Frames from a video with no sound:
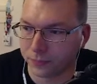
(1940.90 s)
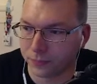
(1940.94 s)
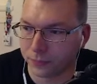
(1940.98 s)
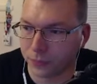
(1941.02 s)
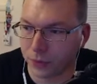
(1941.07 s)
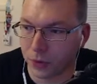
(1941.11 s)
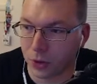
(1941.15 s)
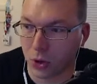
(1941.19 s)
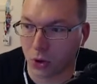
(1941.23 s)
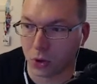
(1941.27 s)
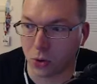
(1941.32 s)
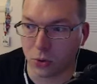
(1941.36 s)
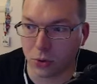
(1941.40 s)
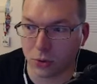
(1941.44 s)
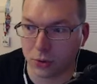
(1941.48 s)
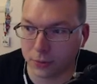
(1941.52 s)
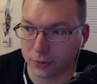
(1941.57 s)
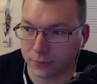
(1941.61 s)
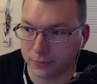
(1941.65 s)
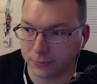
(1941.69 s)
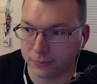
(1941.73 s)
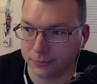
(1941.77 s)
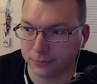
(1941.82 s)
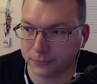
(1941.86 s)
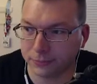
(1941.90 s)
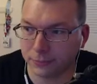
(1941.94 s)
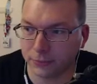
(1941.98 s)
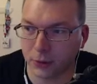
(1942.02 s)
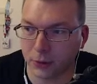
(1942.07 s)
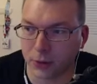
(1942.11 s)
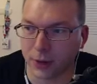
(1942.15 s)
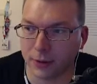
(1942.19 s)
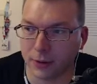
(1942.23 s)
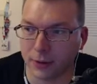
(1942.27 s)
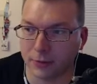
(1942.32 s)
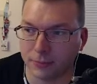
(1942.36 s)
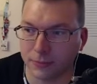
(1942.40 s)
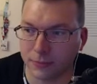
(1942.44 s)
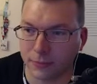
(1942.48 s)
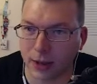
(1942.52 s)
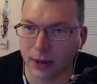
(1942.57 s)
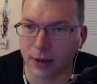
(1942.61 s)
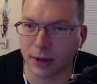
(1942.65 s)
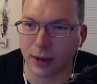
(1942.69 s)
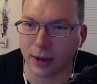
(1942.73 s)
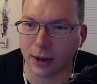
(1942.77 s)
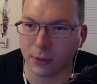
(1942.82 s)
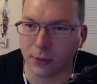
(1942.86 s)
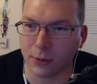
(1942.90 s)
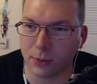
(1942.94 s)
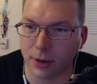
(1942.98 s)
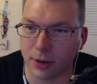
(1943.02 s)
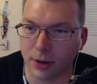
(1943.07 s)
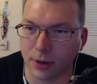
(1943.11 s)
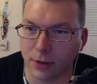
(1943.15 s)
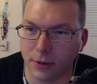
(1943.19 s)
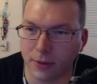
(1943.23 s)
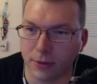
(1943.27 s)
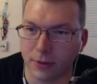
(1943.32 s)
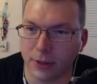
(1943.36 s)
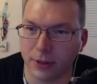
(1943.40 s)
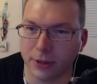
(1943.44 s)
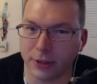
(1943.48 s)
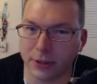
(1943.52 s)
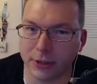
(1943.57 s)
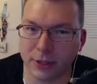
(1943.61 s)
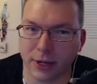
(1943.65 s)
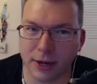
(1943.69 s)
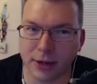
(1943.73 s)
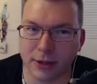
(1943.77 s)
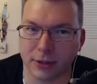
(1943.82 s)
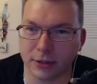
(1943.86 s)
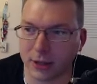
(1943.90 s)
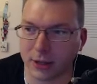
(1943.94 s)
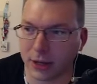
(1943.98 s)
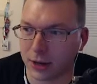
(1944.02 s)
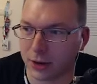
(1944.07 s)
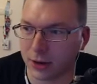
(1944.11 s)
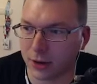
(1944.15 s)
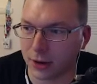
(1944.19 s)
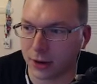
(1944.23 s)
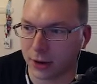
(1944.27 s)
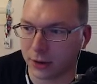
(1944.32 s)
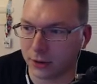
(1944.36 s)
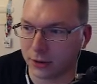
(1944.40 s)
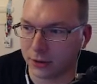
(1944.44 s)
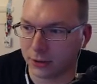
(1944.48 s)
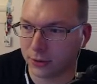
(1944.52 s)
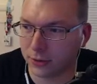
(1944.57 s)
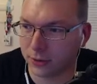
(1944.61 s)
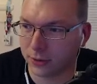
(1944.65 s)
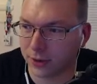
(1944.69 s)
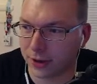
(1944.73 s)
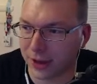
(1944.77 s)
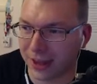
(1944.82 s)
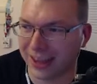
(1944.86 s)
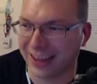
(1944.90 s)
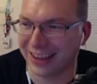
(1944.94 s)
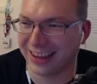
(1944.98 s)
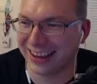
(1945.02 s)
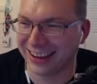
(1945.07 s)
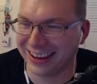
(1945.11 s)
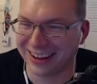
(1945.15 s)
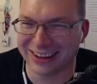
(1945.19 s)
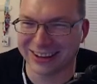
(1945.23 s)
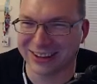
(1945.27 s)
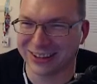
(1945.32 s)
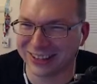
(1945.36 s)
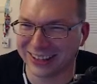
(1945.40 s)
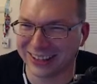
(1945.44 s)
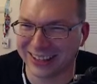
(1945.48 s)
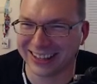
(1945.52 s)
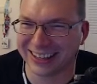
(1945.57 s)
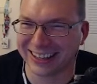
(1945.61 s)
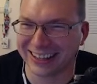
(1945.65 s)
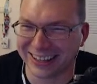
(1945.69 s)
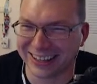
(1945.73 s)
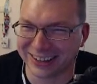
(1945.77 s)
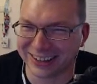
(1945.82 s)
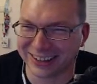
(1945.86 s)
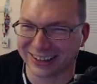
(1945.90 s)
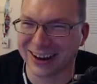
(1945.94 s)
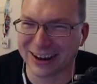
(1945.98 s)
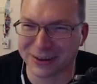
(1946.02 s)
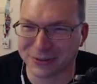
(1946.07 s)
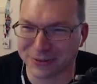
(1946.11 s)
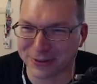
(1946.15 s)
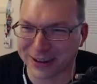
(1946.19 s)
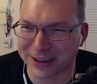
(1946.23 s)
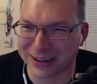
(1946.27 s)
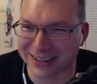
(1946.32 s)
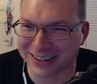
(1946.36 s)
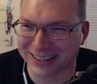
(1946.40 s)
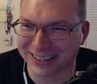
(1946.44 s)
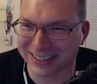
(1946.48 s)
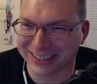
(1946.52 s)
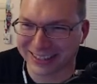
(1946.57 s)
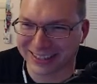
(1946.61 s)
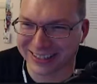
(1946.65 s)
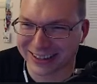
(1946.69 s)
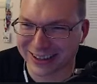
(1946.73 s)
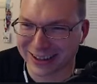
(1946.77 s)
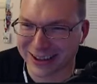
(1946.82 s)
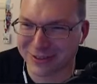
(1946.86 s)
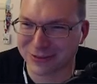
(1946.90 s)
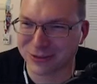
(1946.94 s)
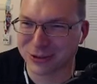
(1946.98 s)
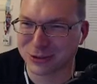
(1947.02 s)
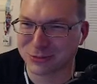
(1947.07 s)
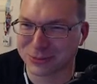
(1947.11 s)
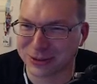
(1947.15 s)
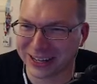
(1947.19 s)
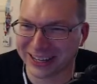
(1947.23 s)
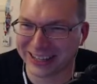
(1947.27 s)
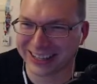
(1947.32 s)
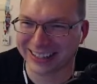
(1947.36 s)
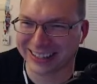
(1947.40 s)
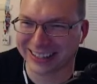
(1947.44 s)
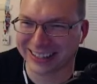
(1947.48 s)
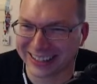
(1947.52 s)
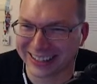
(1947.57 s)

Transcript: No. Okay. In this case, you're not a fan of this plan.